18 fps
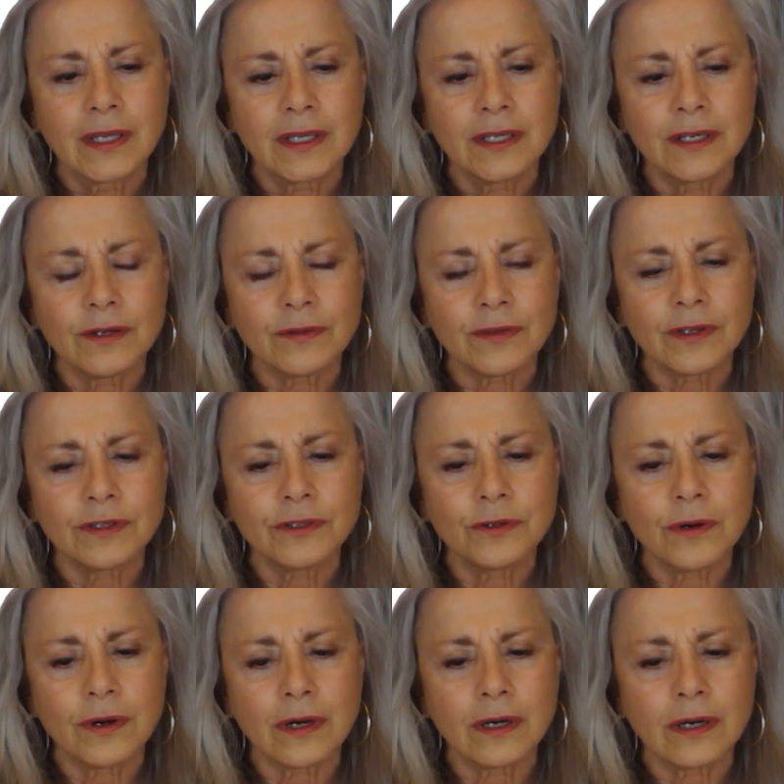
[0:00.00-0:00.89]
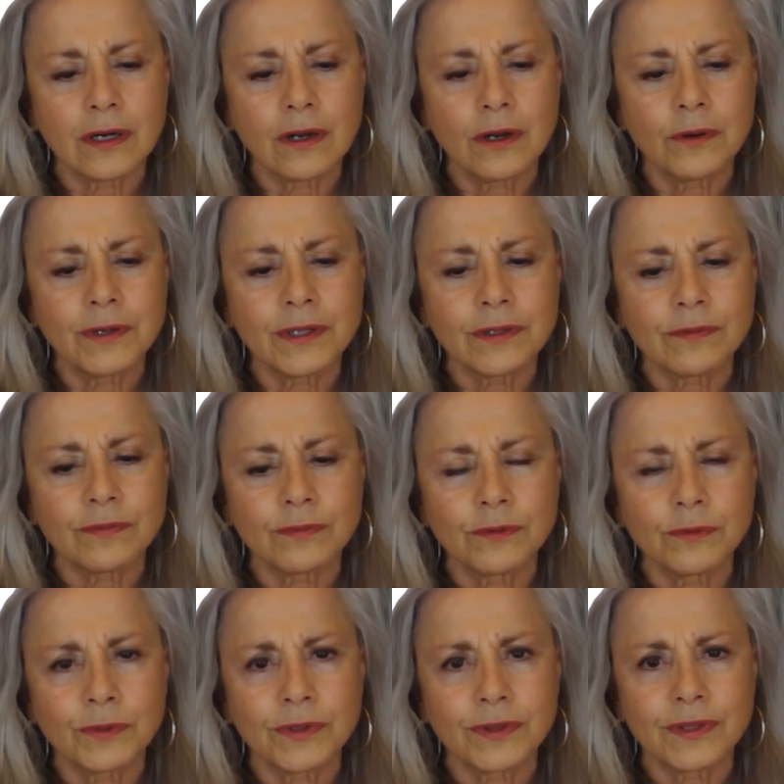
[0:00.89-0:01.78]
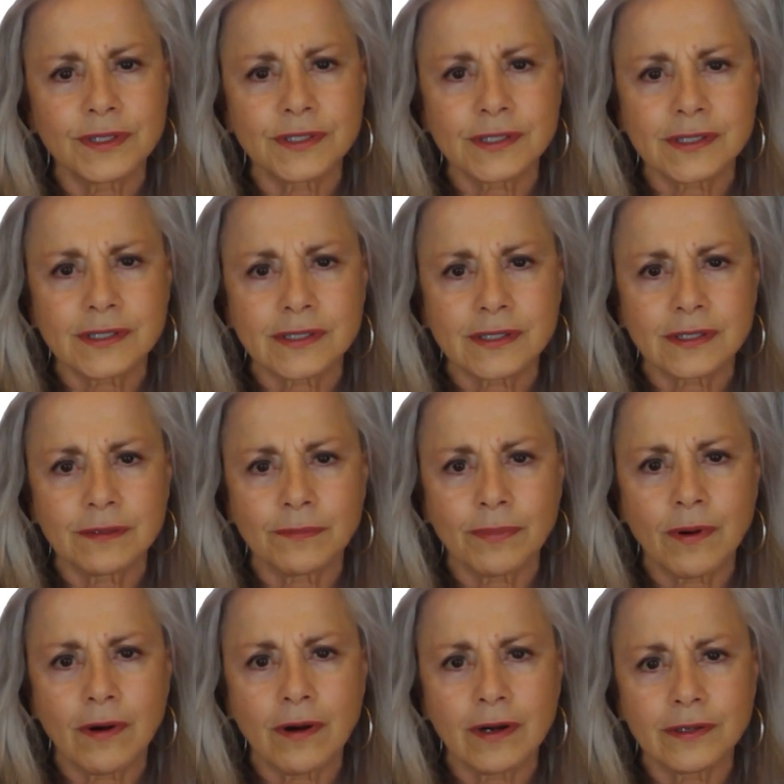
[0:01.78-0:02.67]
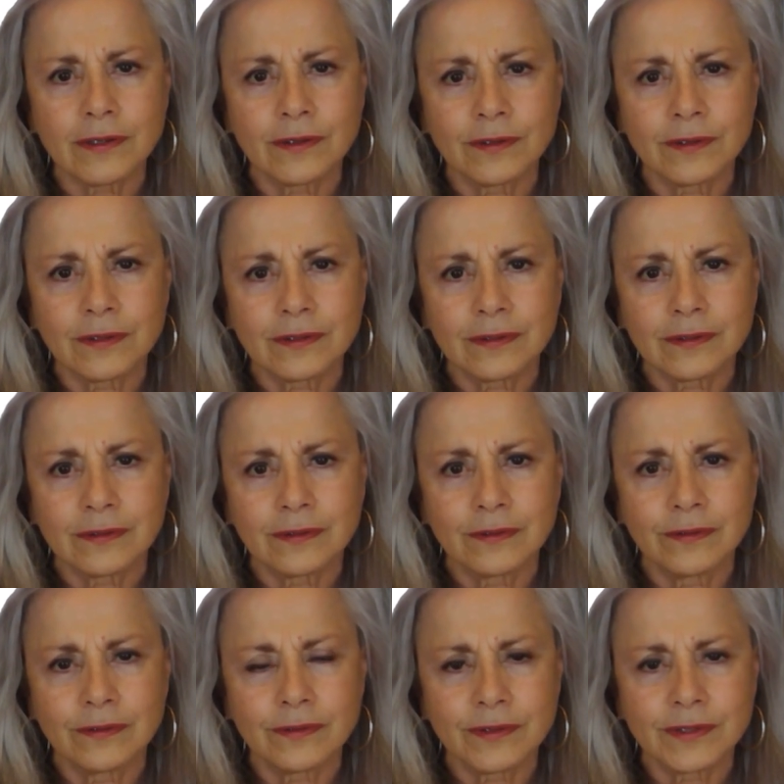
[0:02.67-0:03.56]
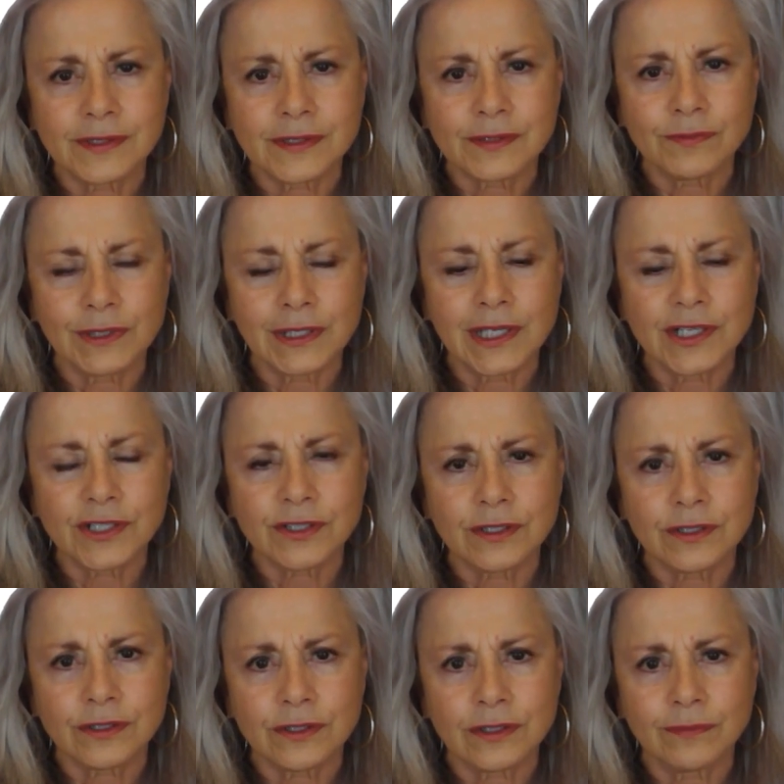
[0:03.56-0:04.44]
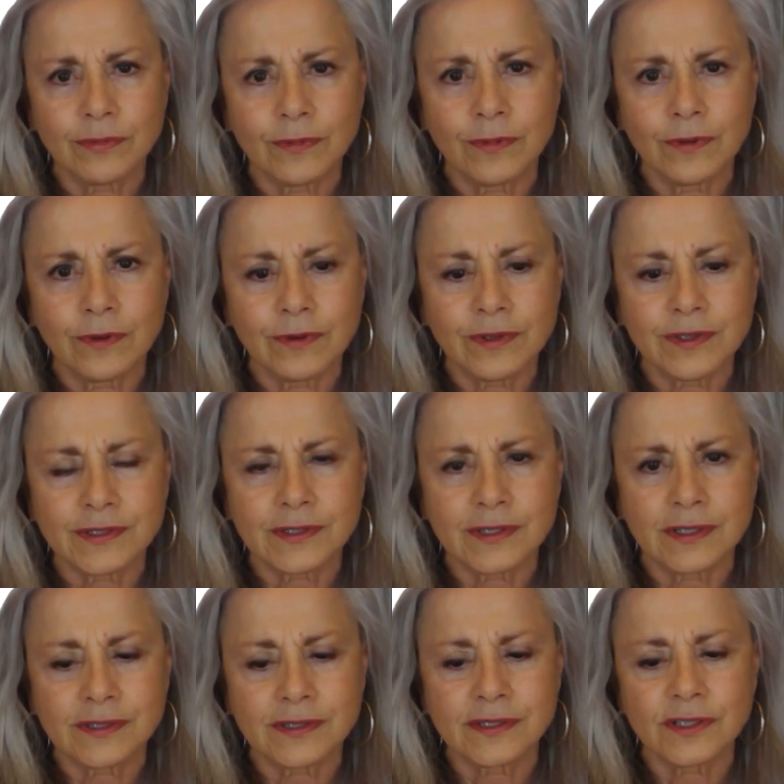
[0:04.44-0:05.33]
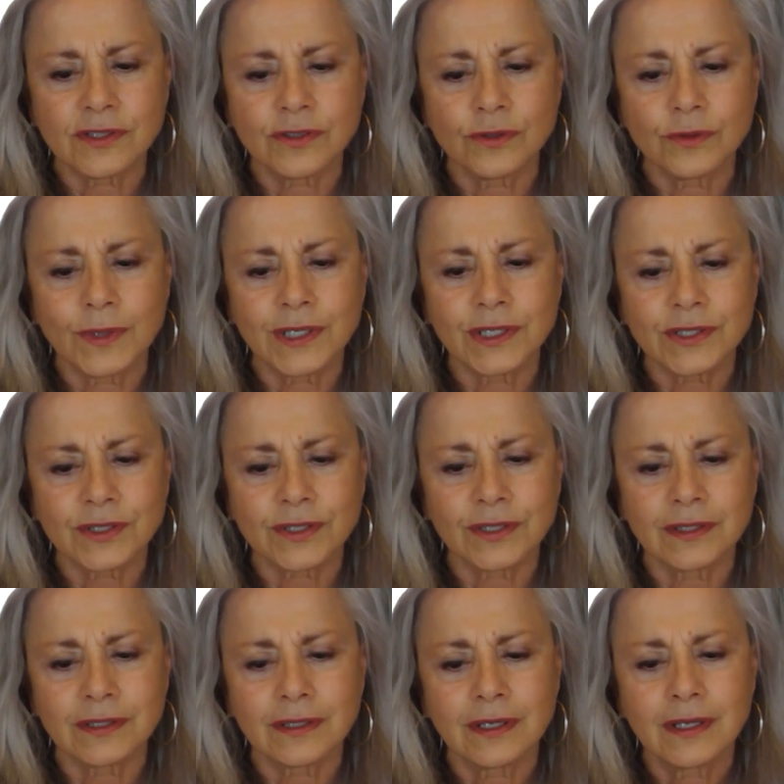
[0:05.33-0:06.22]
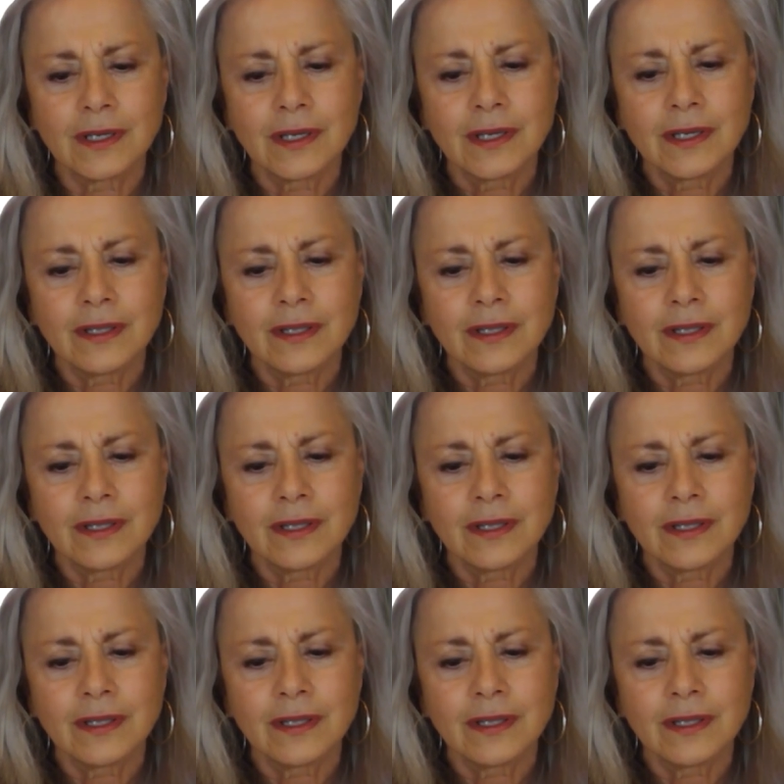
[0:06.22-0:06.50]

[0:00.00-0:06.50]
here that you are going through with this partner or this relationship or this situation,